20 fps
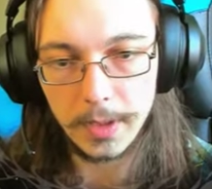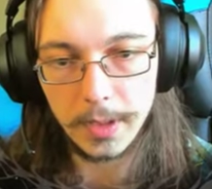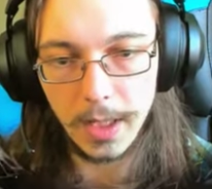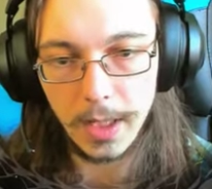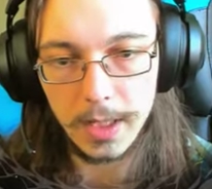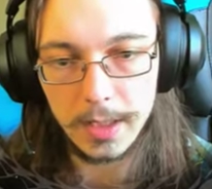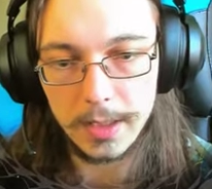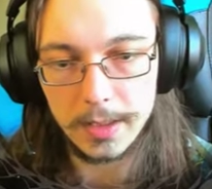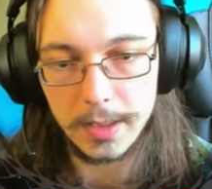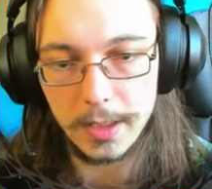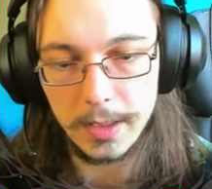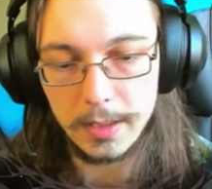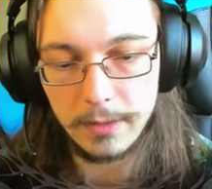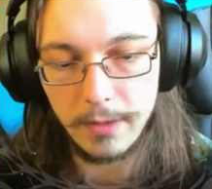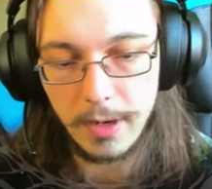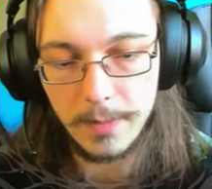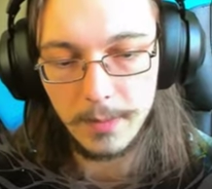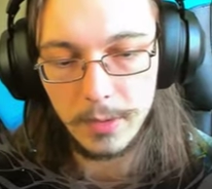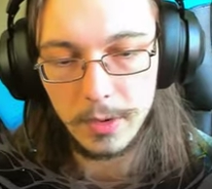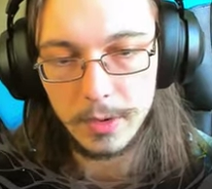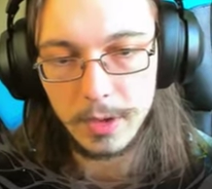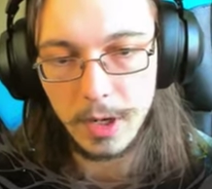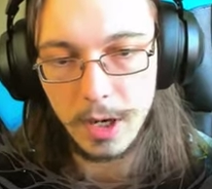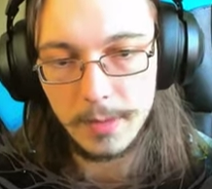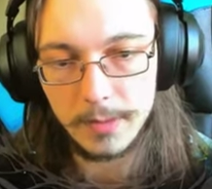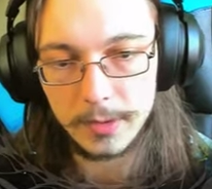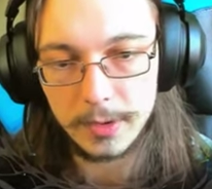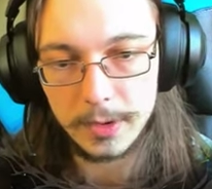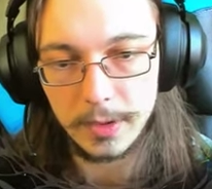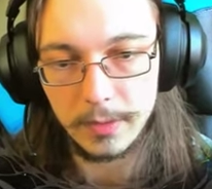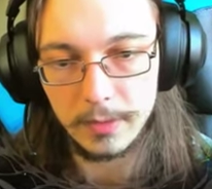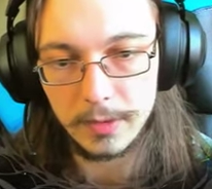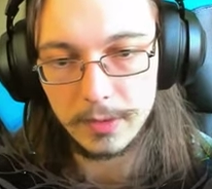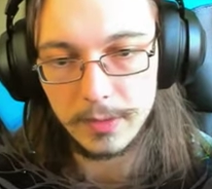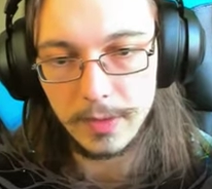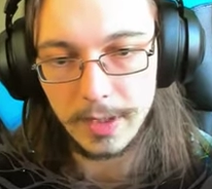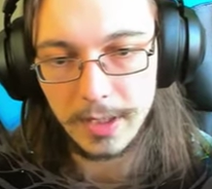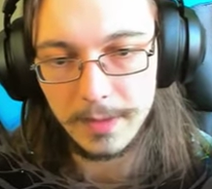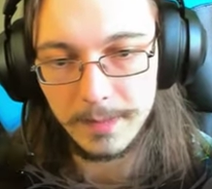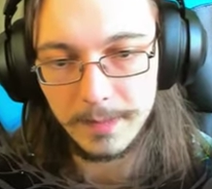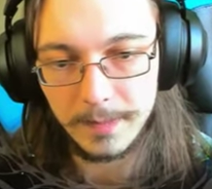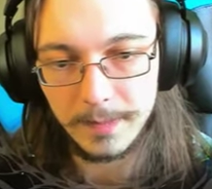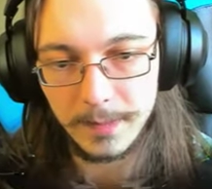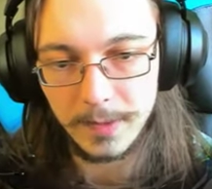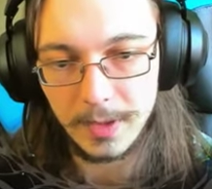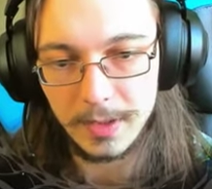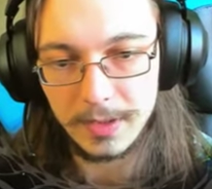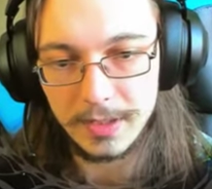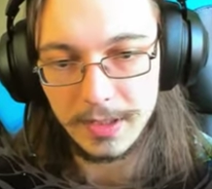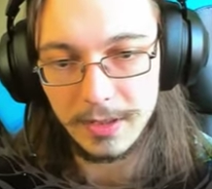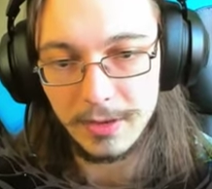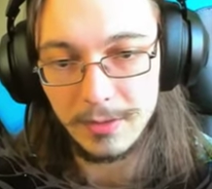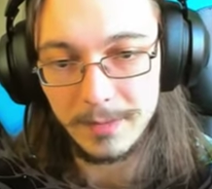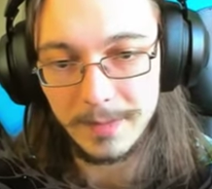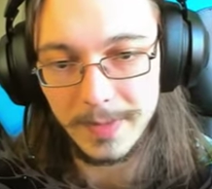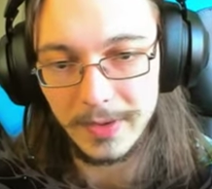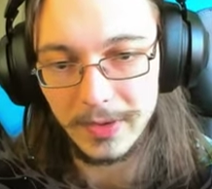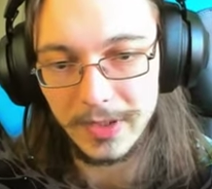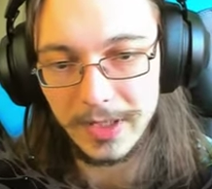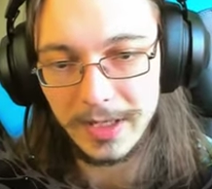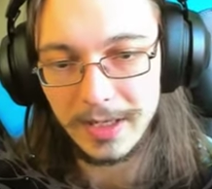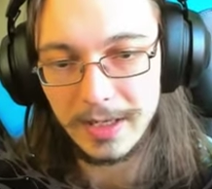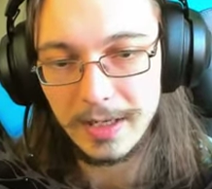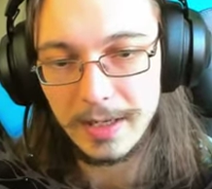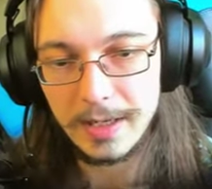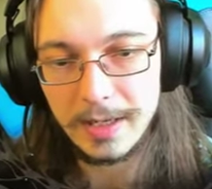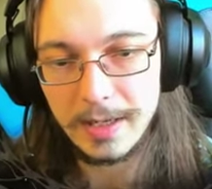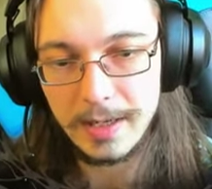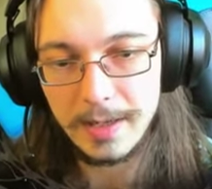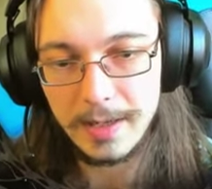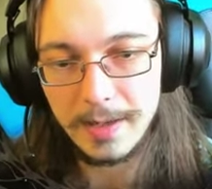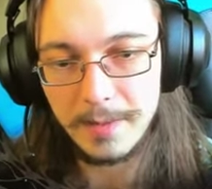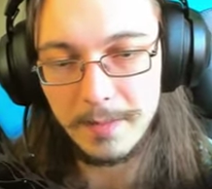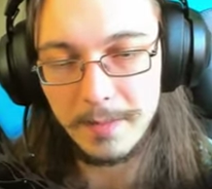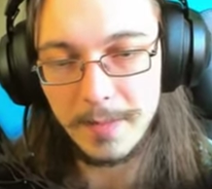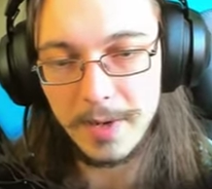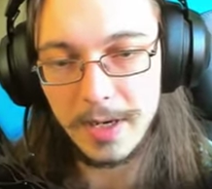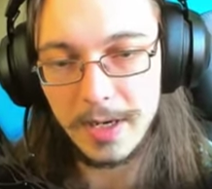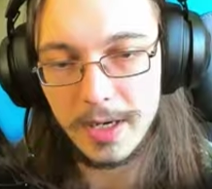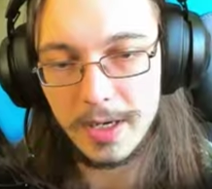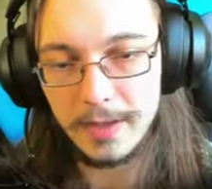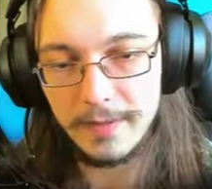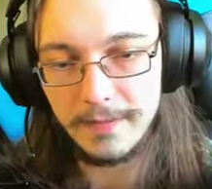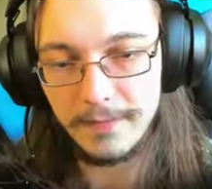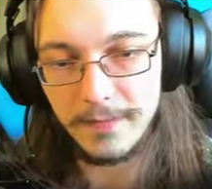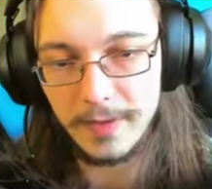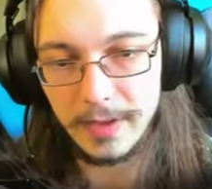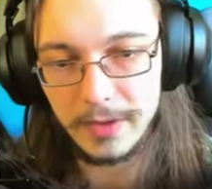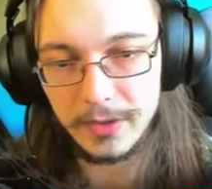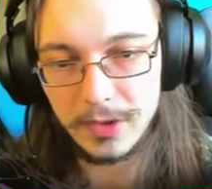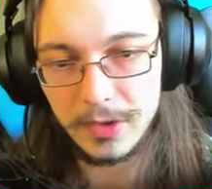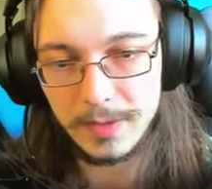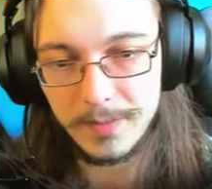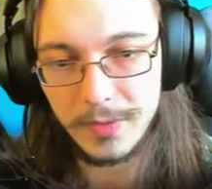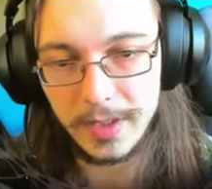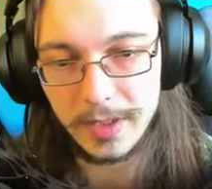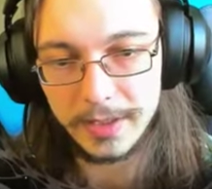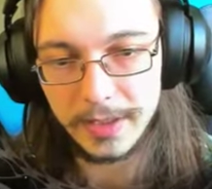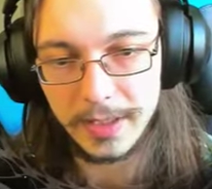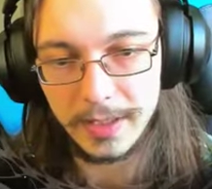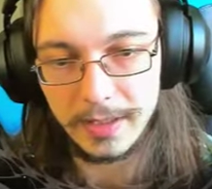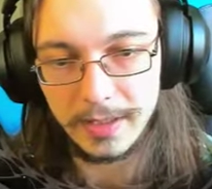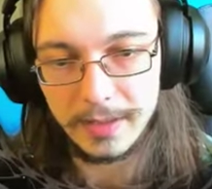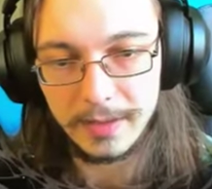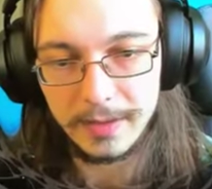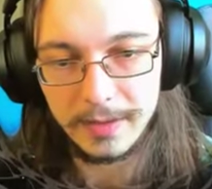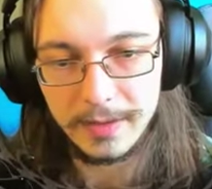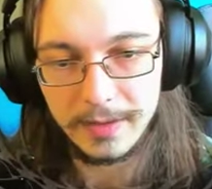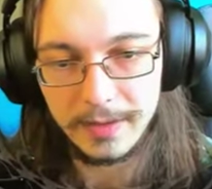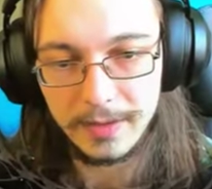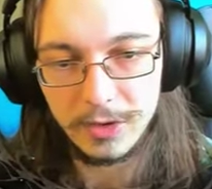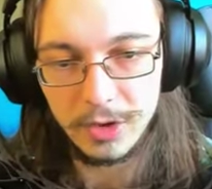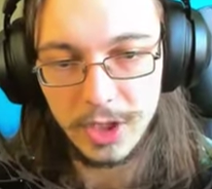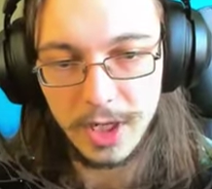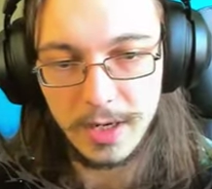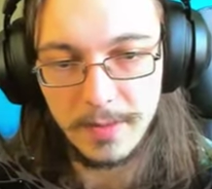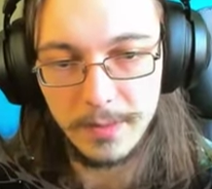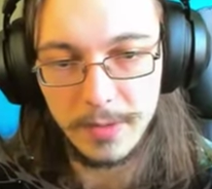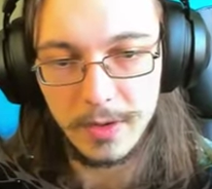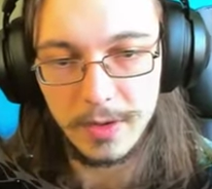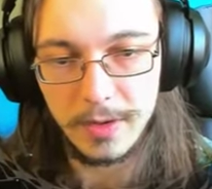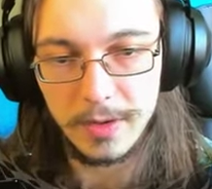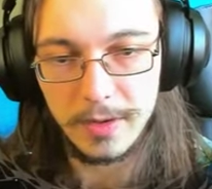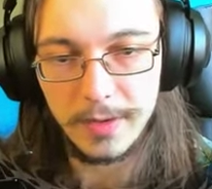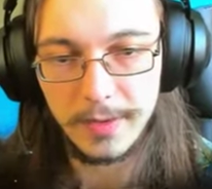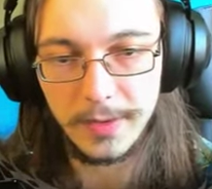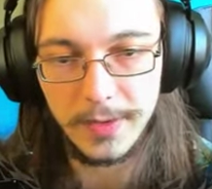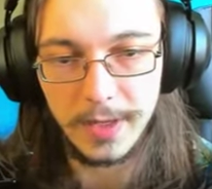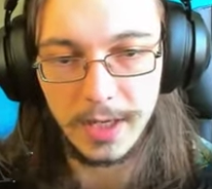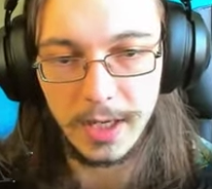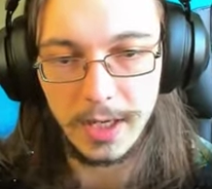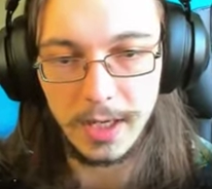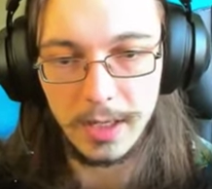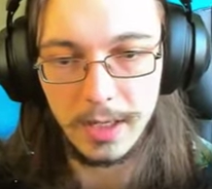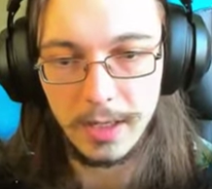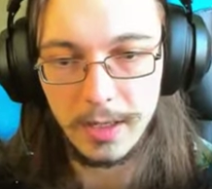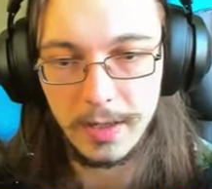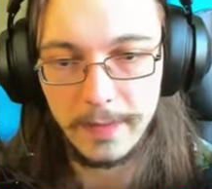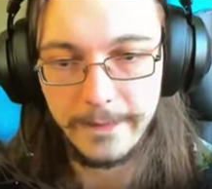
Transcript: I just need to grab more cobblestone so I can continue building my villager prison chamber thingy.